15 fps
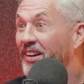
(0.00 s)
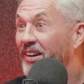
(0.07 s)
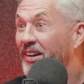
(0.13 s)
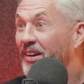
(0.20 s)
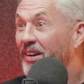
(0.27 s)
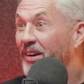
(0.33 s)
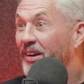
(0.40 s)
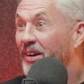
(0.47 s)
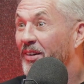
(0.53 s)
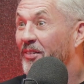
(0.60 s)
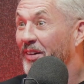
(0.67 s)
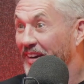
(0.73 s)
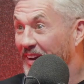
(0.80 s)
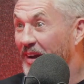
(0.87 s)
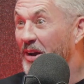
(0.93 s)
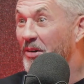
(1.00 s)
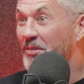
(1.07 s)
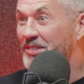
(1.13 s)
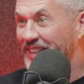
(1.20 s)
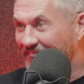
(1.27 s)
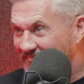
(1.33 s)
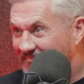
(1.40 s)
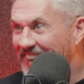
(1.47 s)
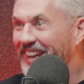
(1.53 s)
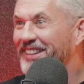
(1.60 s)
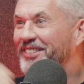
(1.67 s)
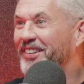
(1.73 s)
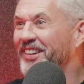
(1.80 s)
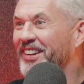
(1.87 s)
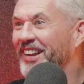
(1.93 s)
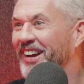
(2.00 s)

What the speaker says: It was a great trailer.